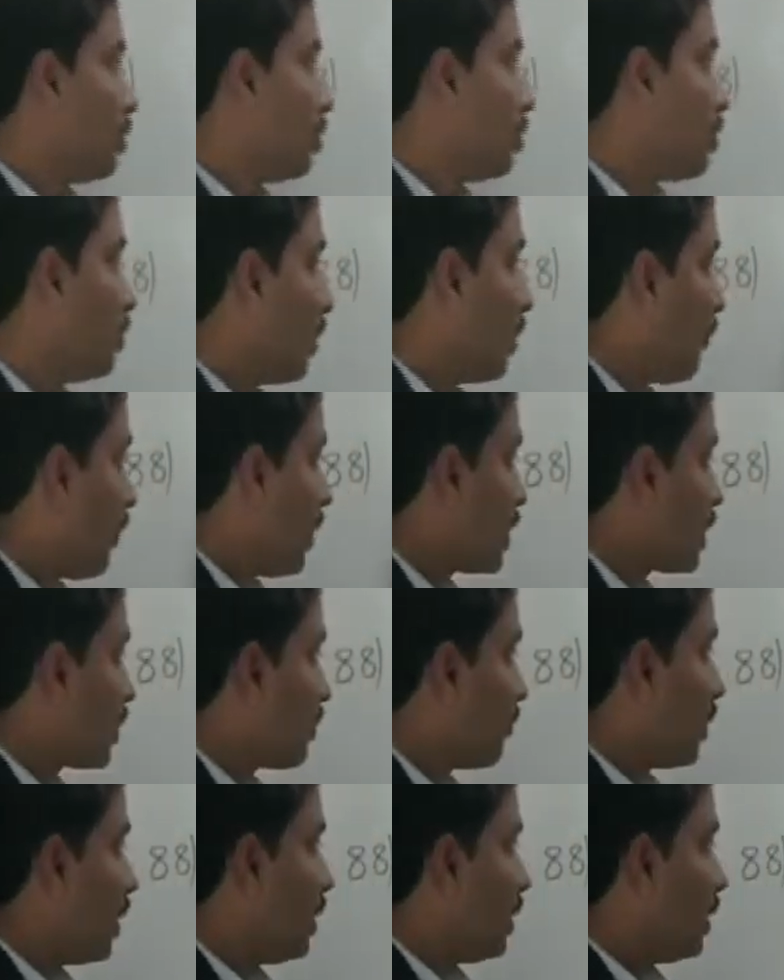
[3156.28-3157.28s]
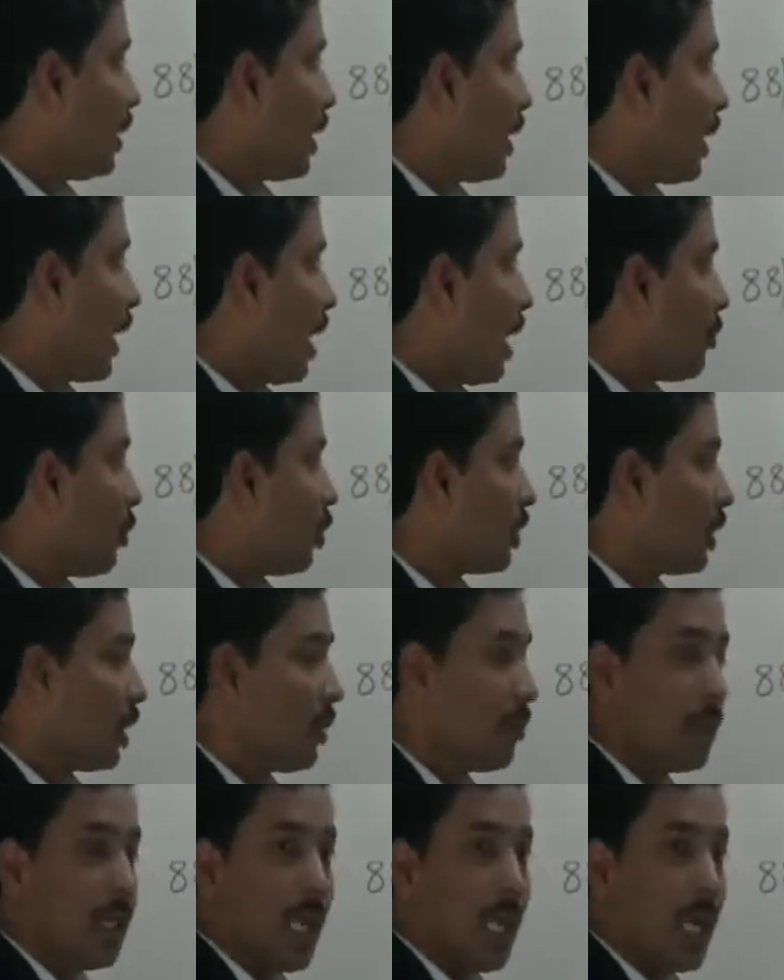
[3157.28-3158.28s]
So the first one,
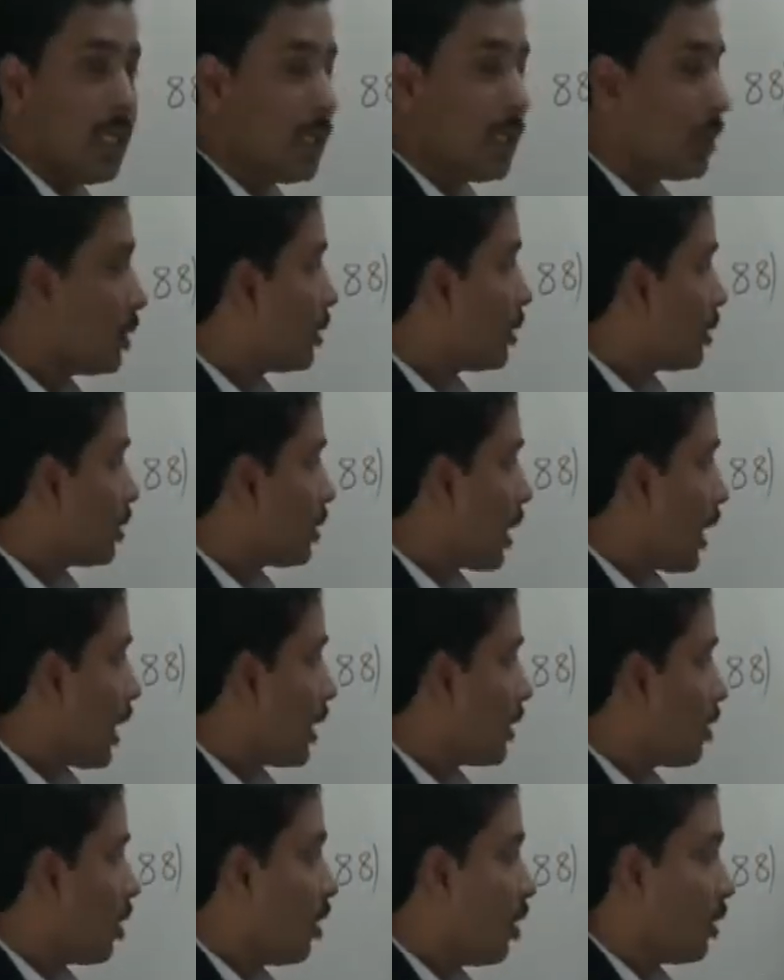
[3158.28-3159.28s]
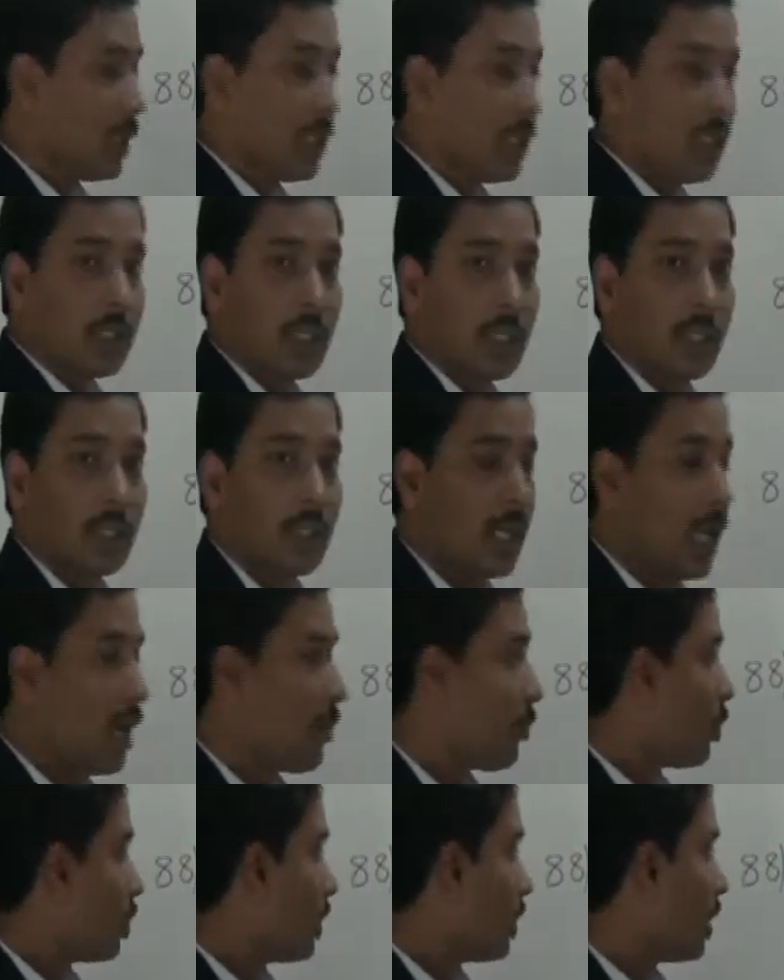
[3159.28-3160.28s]
ammonium nitrite on heating.
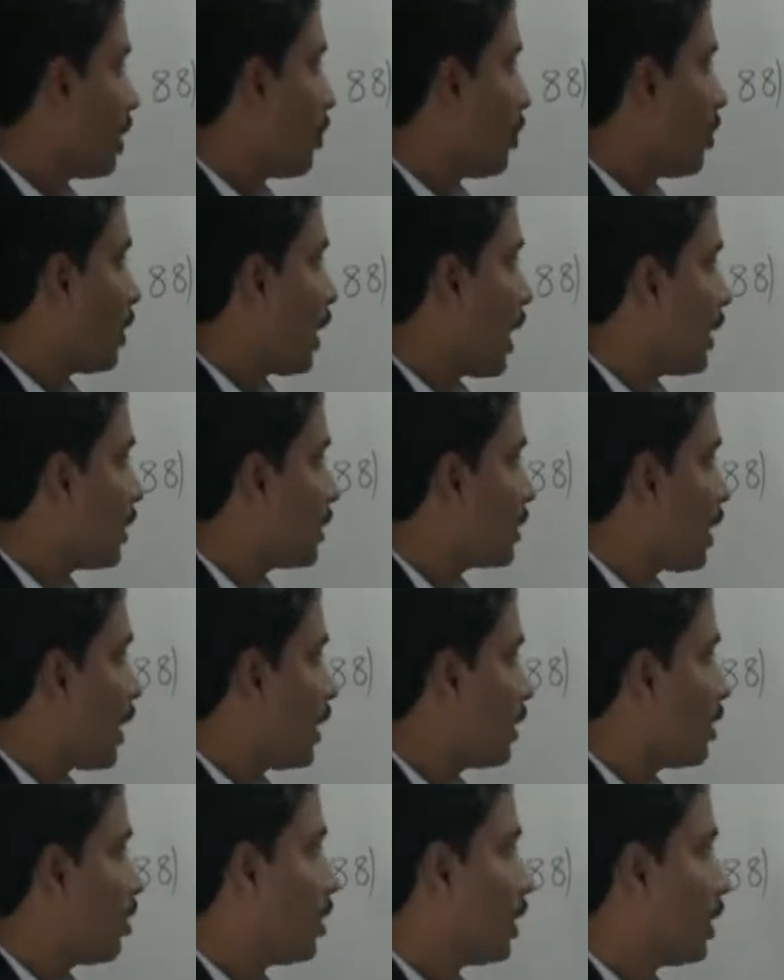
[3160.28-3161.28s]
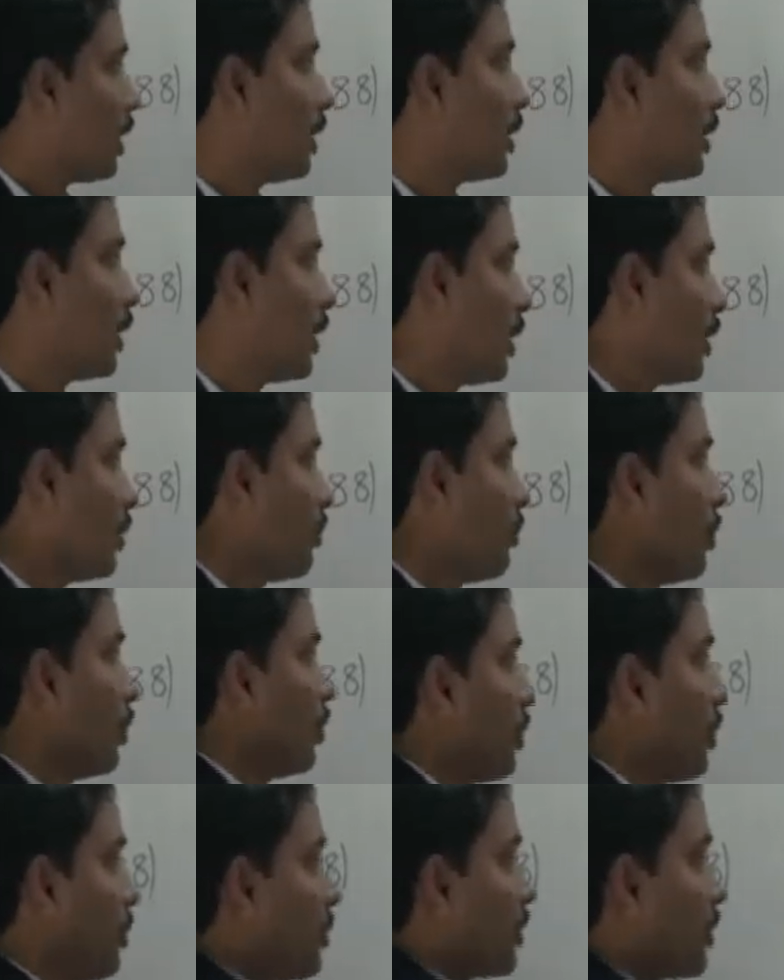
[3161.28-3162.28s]
Ammonium nitrite on heating
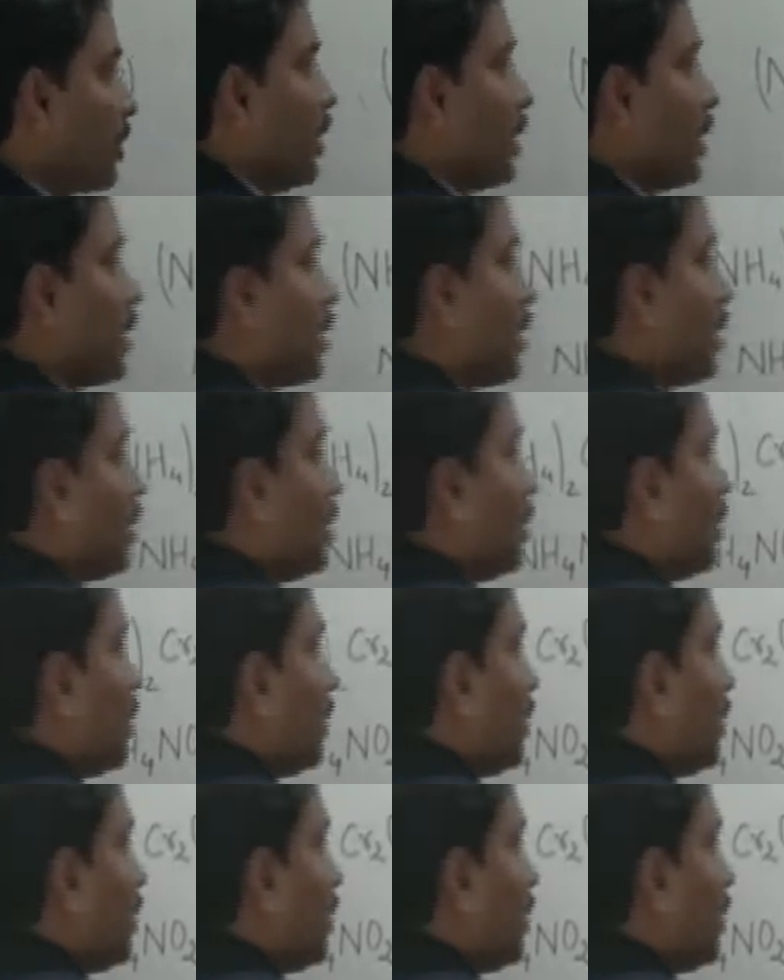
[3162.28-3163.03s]
produces